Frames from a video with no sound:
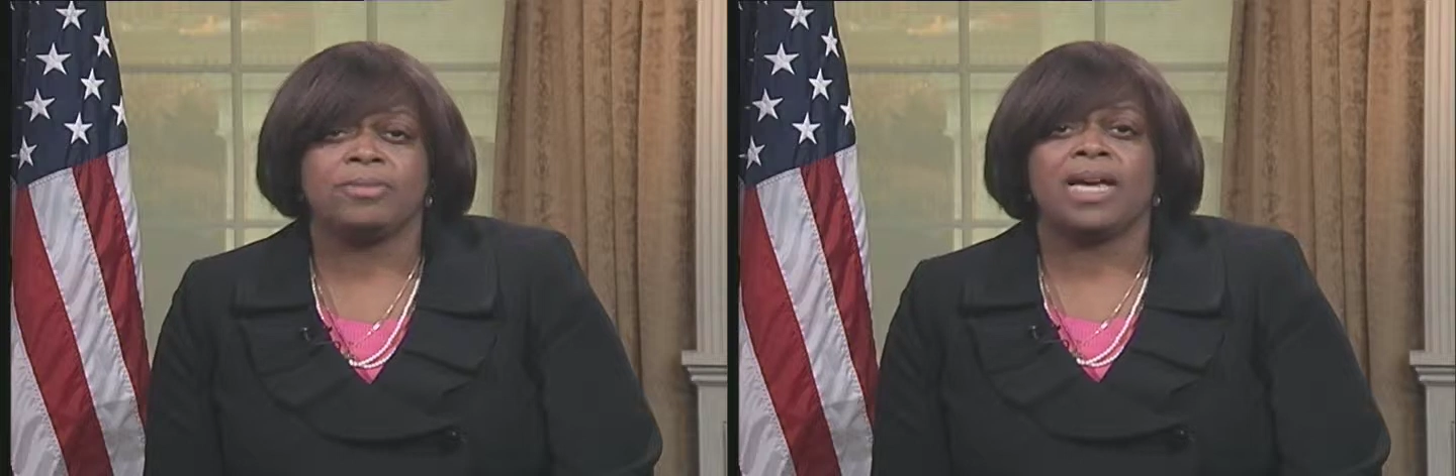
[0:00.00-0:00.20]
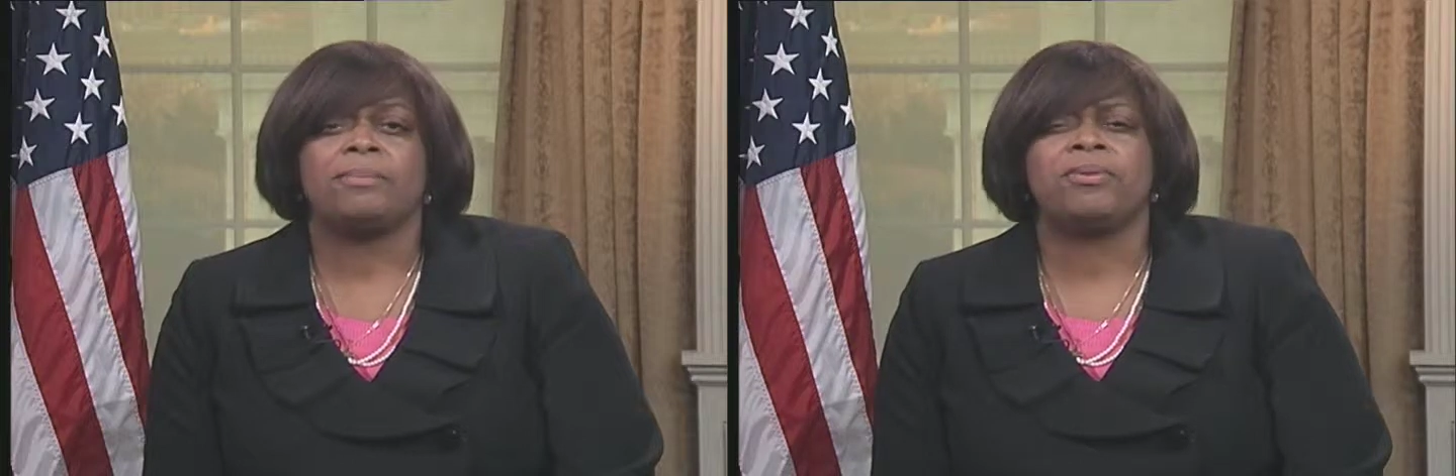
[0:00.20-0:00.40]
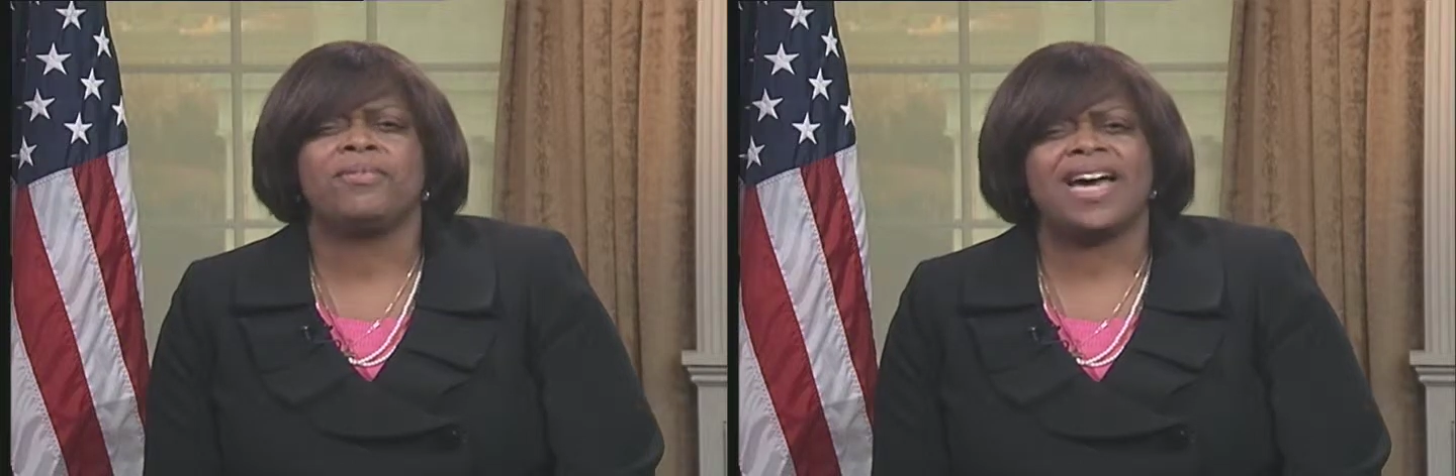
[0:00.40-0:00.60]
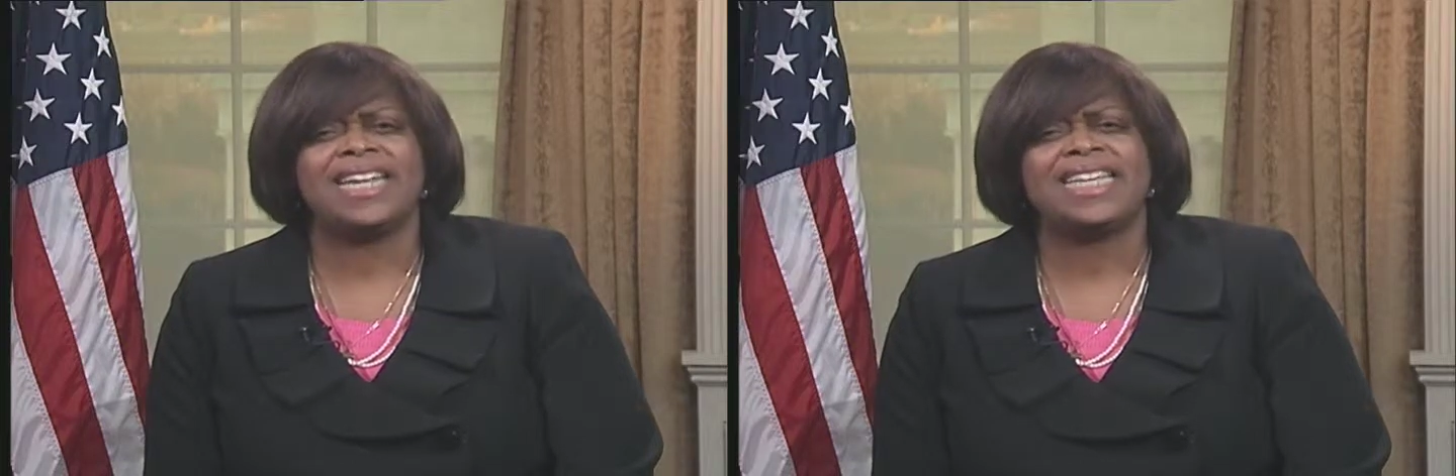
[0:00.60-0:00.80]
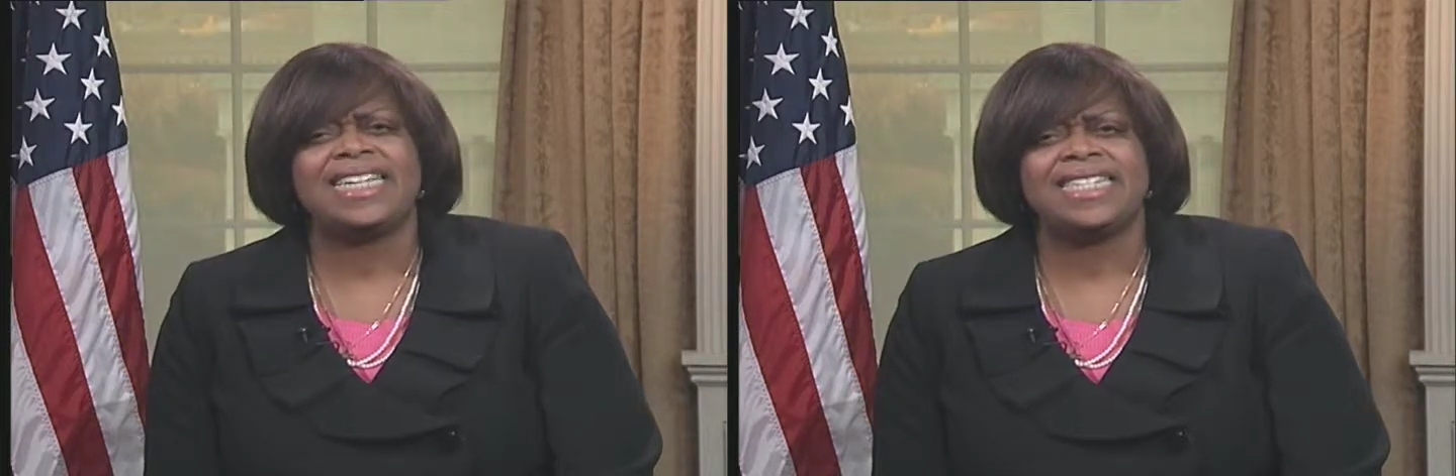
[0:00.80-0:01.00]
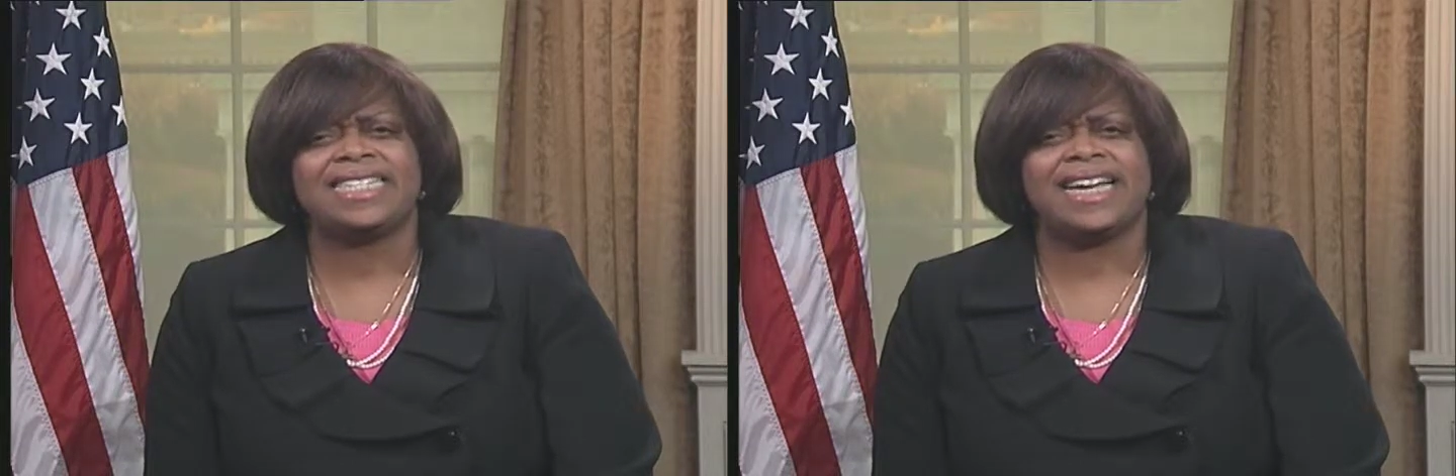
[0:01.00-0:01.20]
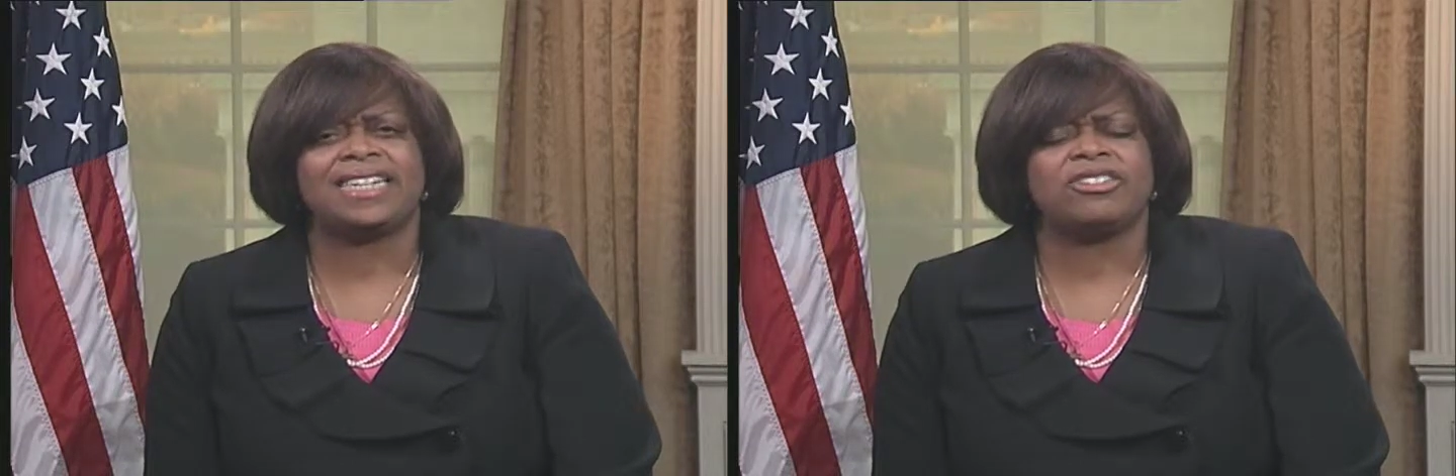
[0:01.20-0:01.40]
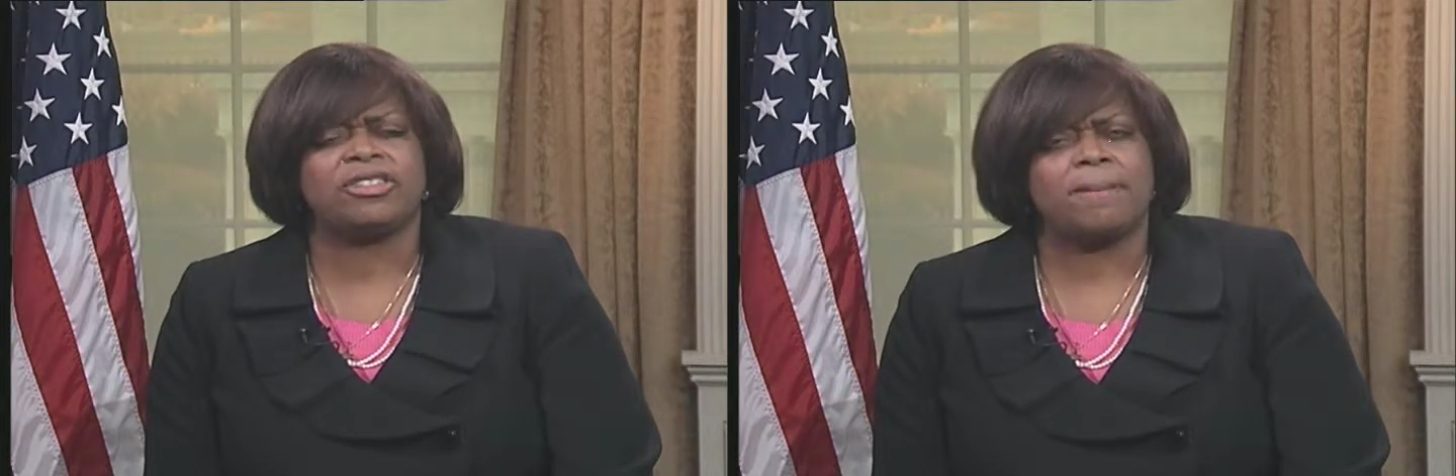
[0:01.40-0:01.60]
and providing insight
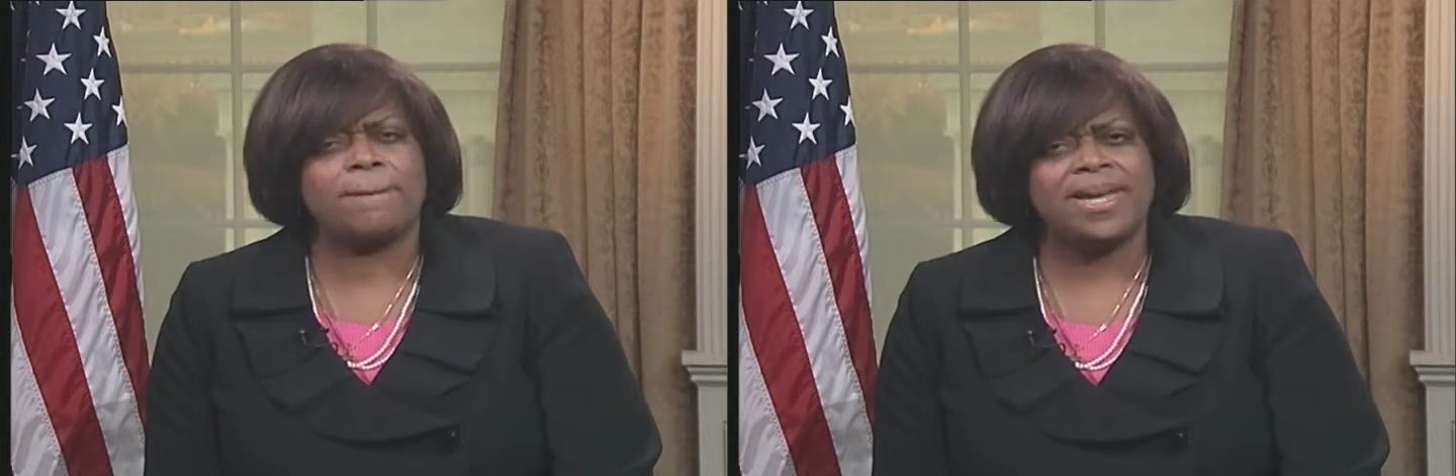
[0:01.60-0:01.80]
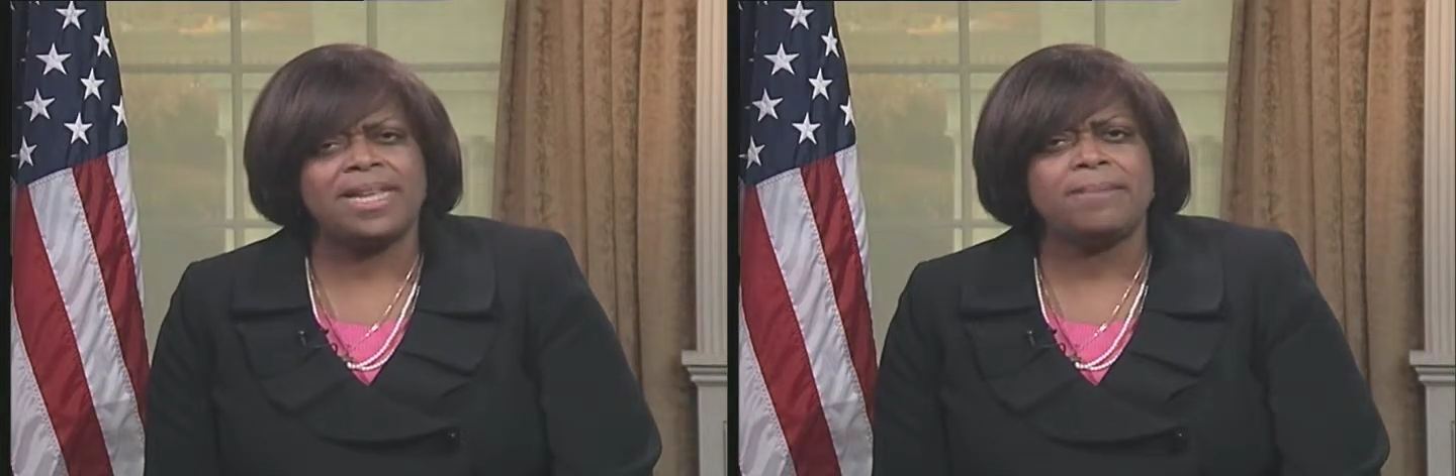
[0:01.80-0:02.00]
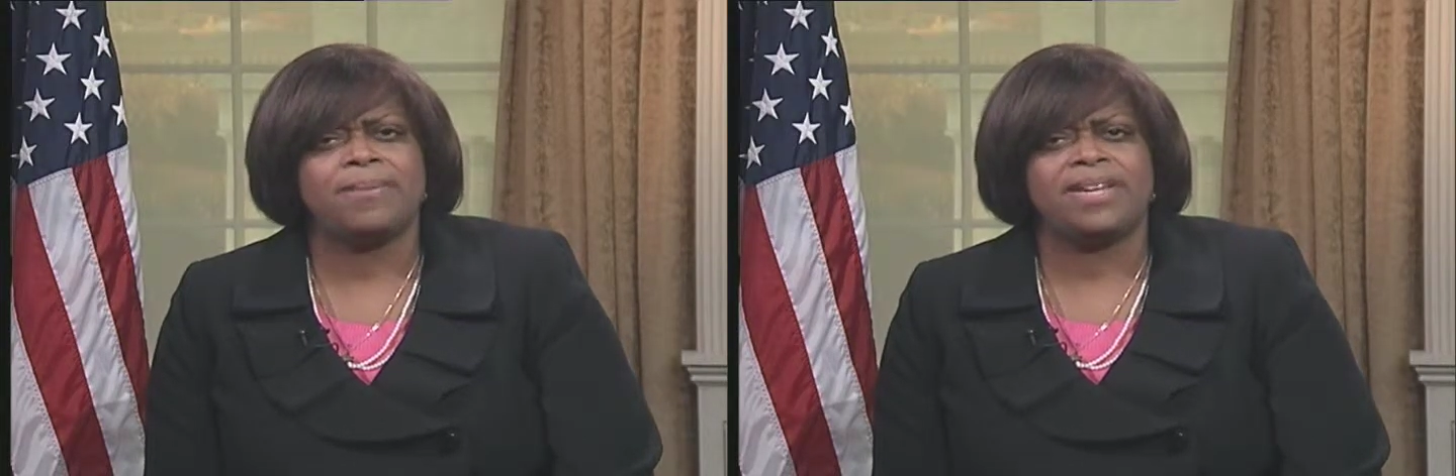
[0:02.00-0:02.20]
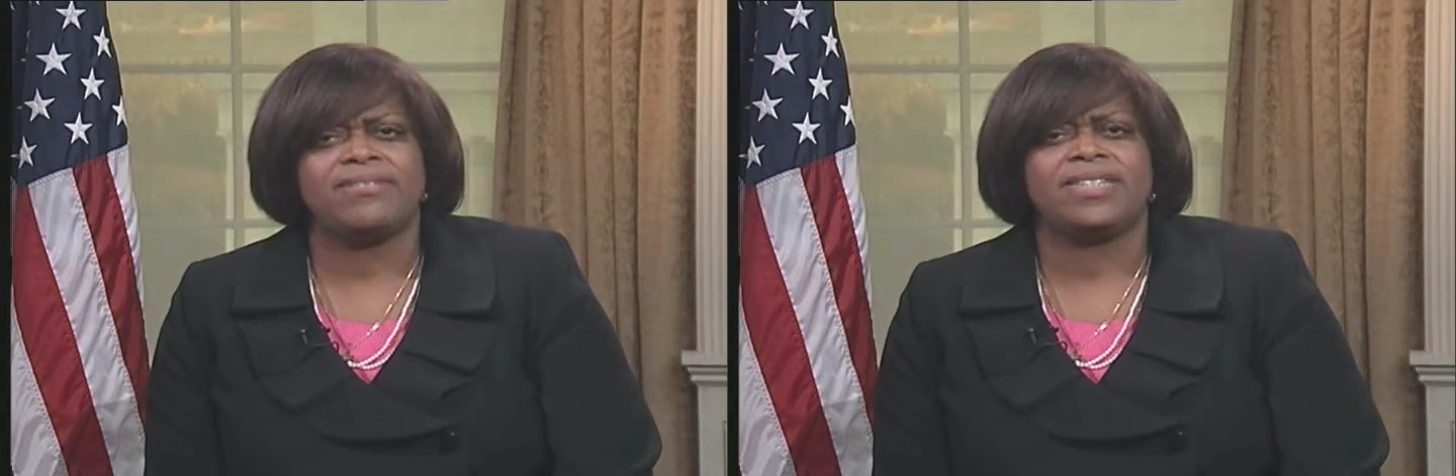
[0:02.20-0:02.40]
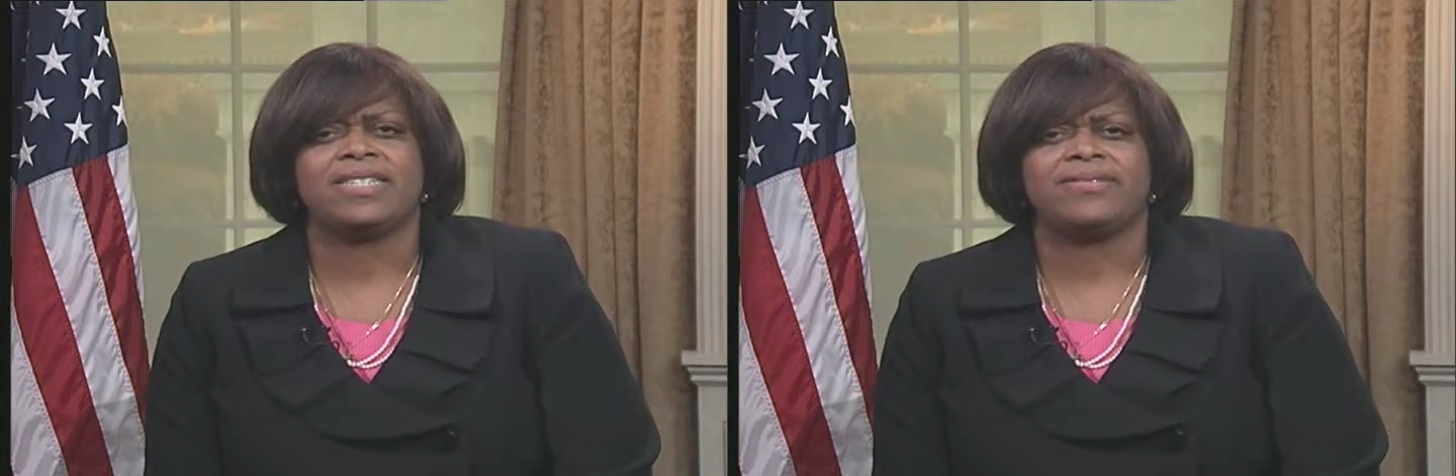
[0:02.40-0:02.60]
into the many benefits